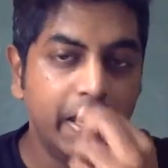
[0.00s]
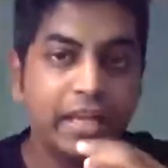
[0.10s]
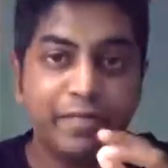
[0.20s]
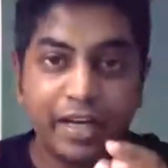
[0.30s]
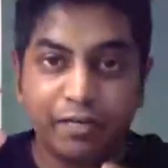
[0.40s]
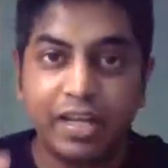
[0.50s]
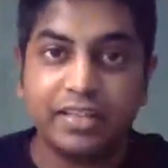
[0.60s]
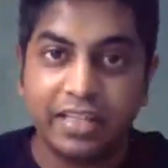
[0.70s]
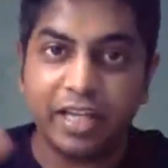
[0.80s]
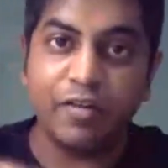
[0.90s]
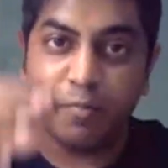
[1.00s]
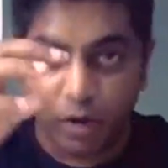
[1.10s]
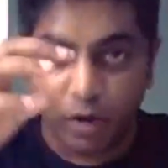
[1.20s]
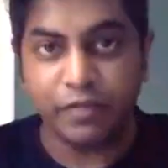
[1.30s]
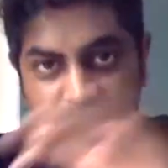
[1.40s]
In fact, we are thinking of
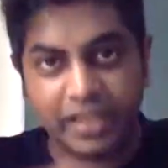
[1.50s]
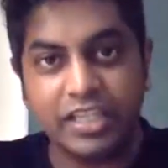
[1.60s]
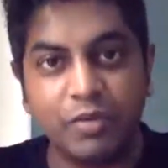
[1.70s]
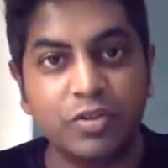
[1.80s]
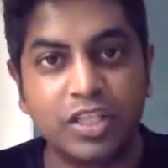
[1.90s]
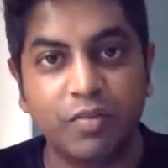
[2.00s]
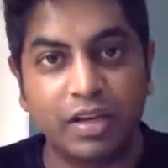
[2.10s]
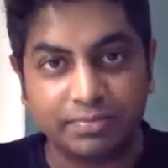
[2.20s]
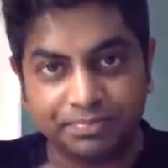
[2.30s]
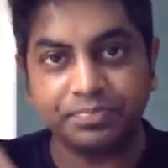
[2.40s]
modifying JoSee 1,